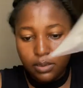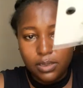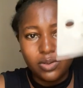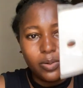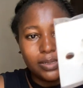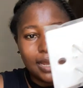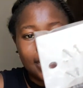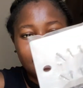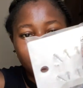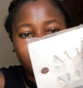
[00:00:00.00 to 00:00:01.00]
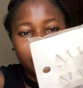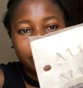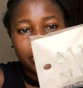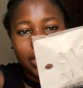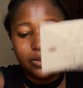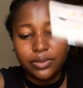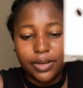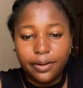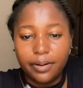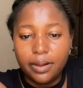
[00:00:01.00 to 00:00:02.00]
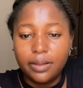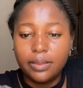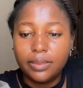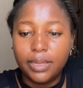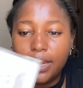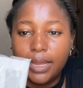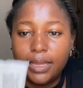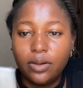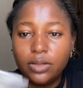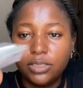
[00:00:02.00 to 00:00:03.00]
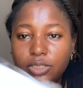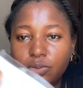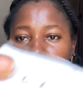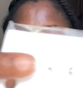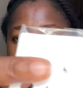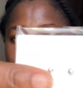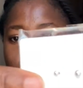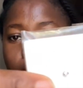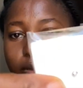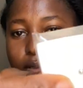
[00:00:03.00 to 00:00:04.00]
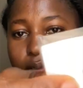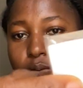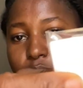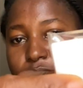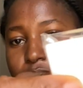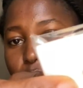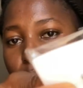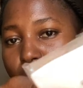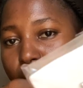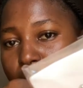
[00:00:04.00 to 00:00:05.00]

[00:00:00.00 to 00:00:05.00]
this one was like i think this one was 3000 naira then I, I got this one this one was going for